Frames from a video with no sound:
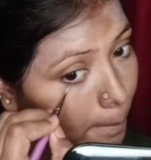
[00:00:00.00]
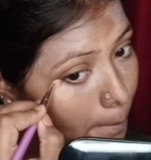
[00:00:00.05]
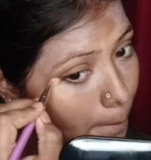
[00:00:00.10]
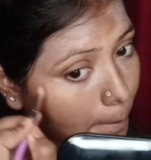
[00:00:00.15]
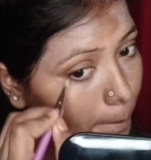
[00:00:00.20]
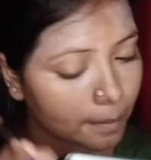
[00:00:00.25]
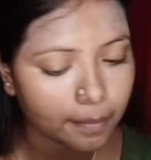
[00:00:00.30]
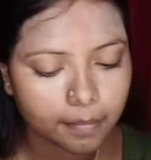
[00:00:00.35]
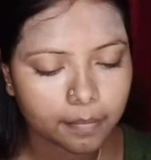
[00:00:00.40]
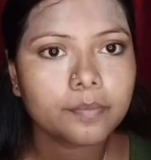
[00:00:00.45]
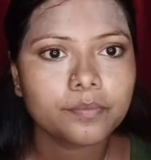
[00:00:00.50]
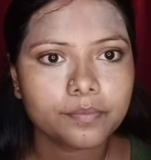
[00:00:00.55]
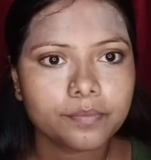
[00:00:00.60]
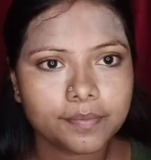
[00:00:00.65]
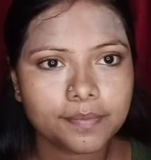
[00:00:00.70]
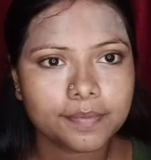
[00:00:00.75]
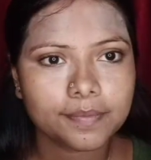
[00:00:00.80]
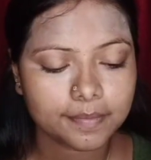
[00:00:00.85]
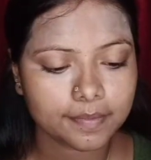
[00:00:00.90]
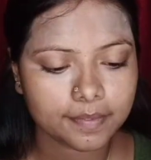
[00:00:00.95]
Also, if you
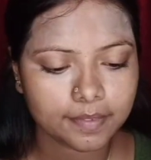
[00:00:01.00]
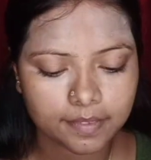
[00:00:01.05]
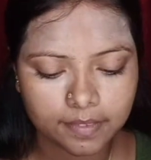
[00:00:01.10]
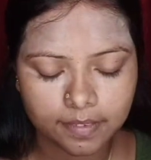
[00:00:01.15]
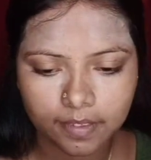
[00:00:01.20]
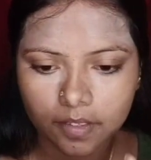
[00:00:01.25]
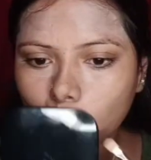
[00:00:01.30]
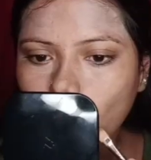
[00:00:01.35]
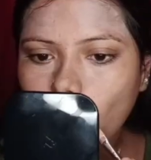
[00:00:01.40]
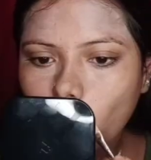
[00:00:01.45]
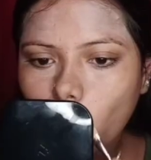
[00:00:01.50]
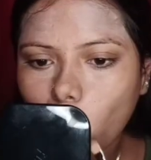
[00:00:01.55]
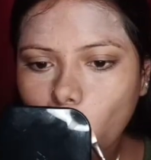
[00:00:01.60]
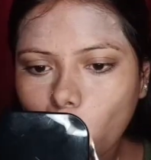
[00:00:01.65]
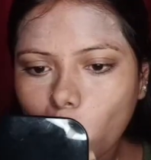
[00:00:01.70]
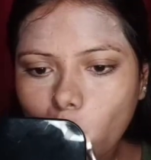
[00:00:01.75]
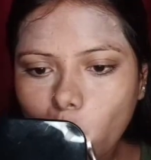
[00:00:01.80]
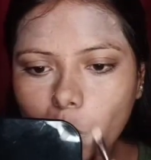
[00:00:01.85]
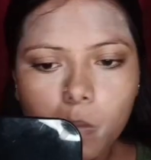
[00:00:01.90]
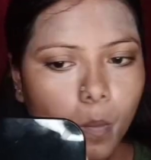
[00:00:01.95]
do not do color
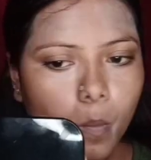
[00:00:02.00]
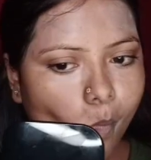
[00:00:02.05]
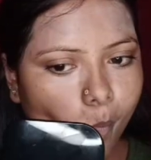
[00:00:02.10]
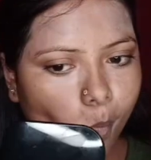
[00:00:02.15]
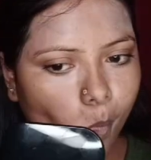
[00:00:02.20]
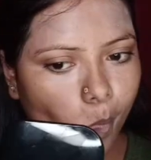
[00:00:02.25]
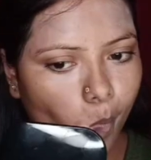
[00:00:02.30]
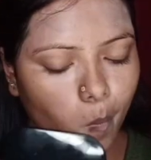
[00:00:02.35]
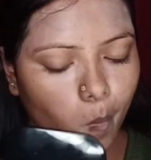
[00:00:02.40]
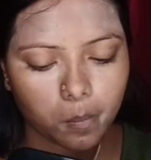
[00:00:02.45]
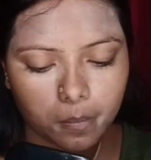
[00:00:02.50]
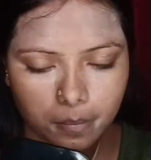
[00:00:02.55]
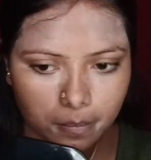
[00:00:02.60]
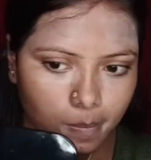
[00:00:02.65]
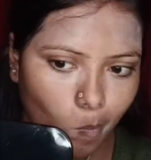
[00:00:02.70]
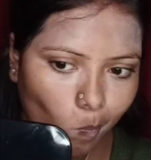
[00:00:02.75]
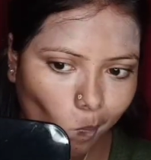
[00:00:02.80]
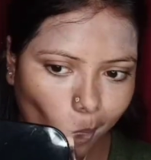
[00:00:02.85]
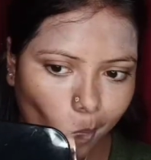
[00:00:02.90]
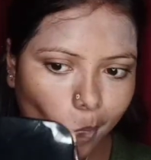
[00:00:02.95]
correction and directly go
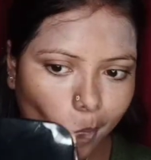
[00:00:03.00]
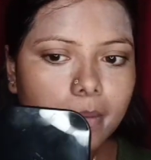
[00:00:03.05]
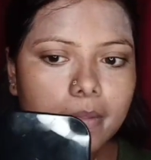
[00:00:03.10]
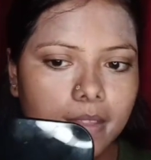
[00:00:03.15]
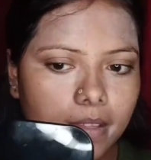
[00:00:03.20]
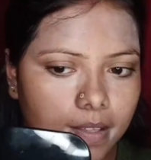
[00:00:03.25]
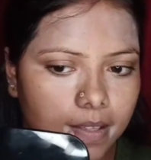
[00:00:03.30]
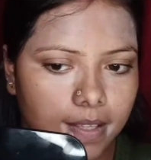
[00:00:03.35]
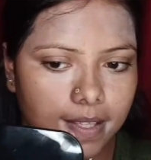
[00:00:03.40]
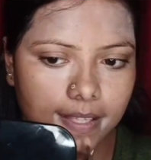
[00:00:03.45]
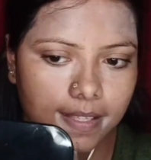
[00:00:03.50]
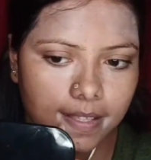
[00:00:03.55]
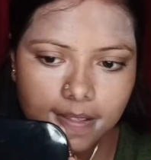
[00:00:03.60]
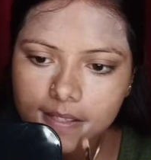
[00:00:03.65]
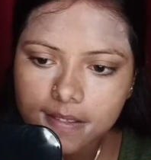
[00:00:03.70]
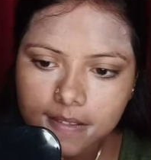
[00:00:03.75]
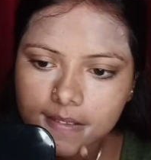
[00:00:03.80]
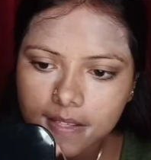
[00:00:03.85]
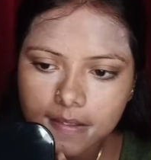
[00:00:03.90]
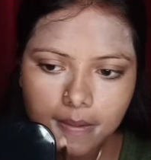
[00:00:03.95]
onto your foundation,
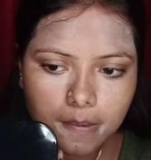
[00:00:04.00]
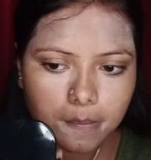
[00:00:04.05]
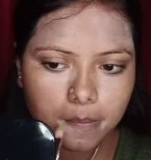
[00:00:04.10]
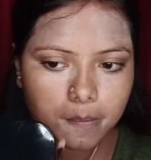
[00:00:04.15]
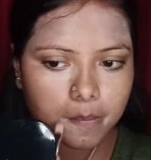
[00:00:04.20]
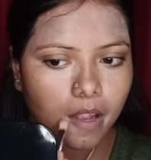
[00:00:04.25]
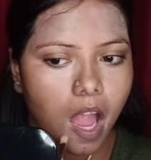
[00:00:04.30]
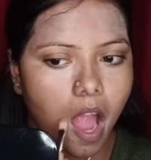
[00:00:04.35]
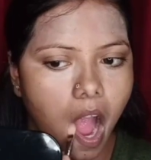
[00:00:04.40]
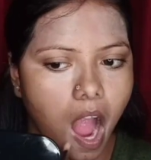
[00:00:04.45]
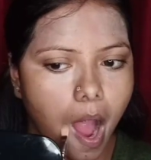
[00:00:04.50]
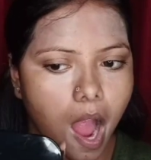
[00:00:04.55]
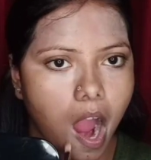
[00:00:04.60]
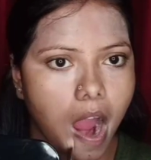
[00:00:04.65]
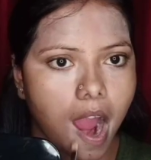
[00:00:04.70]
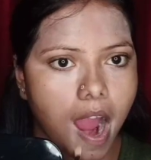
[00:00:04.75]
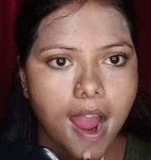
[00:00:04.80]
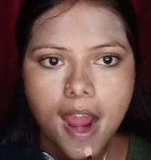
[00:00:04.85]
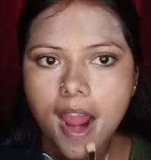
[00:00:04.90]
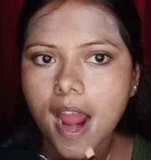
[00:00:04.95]
you will turn out to be
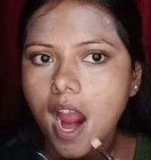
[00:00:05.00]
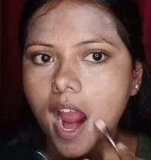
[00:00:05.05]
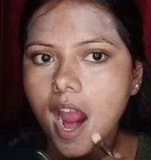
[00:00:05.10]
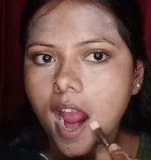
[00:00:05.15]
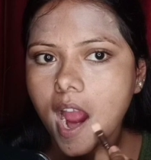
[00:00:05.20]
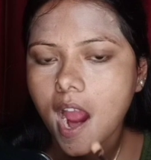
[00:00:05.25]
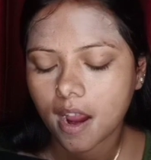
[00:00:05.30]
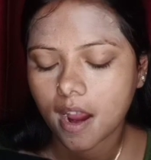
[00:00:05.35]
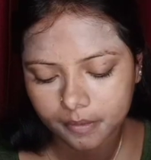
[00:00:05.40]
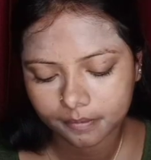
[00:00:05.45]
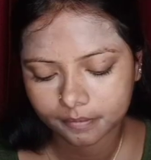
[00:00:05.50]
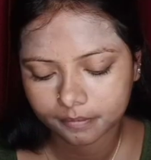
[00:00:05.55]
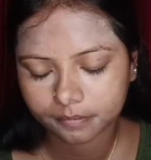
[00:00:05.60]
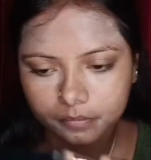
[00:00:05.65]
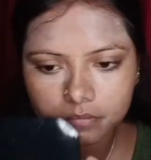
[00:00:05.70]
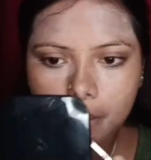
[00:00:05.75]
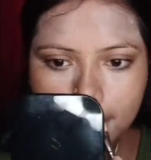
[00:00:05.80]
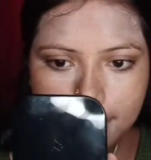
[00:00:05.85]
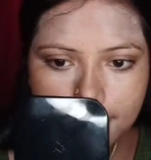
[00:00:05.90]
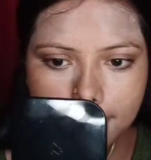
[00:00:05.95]
a clown at the end of
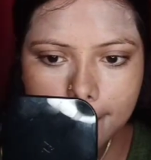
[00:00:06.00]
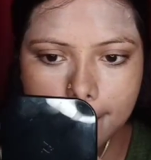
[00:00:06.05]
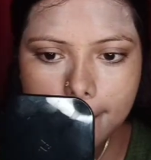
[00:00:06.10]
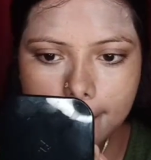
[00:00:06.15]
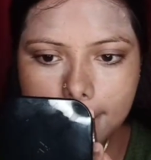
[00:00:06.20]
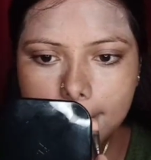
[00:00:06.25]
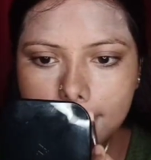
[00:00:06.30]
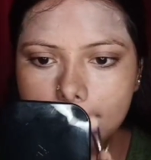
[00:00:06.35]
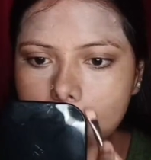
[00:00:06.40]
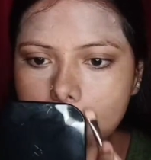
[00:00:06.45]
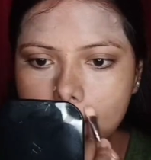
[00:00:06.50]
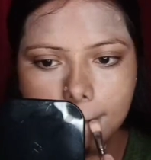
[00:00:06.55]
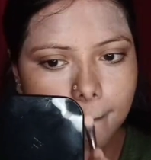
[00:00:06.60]
your makeup because